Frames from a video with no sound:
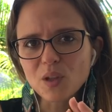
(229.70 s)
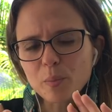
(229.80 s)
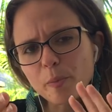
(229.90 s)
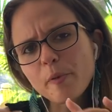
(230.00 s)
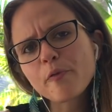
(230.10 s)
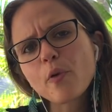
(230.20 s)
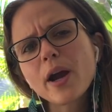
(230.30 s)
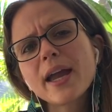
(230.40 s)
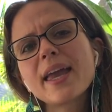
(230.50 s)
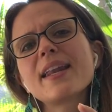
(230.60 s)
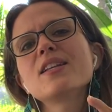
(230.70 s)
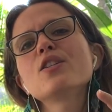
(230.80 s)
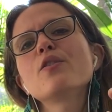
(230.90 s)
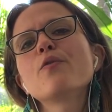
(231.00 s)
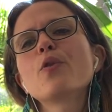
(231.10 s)
But before I get
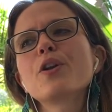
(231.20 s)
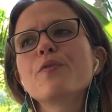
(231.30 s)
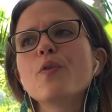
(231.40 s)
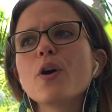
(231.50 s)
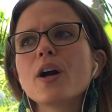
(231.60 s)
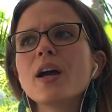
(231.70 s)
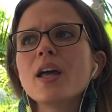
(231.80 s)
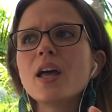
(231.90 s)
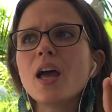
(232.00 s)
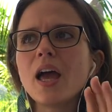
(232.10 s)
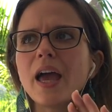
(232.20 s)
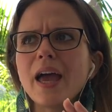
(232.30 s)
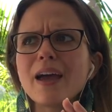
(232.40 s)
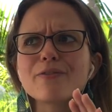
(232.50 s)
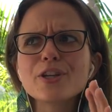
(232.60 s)
into the 44,
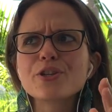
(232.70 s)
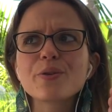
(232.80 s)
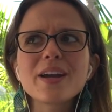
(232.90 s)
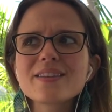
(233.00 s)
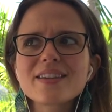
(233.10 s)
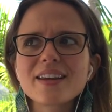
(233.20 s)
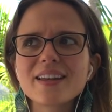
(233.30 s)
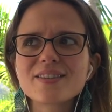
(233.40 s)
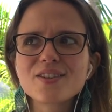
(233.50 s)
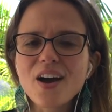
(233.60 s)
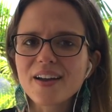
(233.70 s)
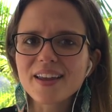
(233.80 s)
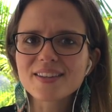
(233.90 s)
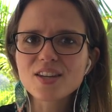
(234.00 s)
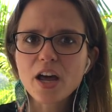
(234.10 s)
every transit it's not
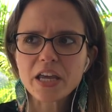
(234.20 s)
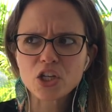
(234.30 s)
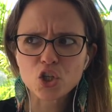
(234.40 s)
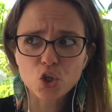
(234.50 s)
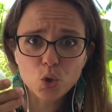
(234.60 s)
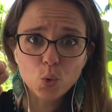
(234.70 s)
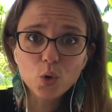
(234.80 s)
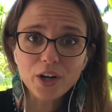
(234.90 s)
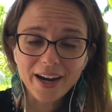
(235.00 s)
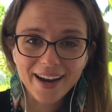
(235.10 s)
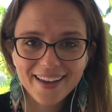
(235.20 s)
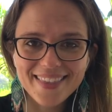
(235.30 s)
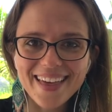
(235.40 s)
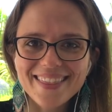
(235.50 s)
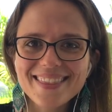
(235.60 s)
ensuring
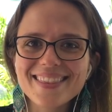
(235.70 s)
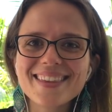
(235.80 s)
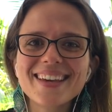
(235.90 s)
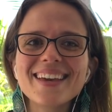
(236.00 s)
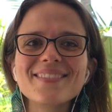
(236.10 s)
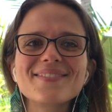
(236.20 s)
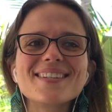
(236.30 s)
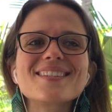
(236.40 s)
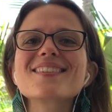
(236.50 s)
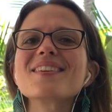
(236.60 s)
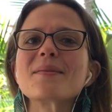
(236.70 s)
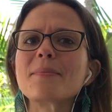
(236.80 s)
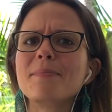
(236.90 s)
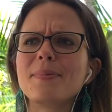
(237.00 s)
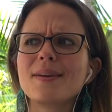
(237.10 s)
that the gift is going to
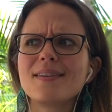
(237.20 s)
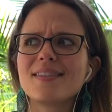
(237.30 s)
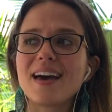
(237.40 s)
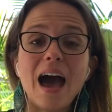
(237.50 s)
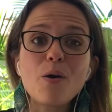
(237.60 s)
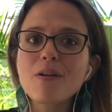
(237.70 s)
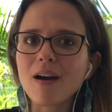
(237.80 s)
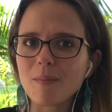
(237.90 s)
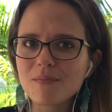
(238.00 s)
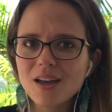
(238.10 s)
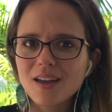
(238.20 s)
be the outcome.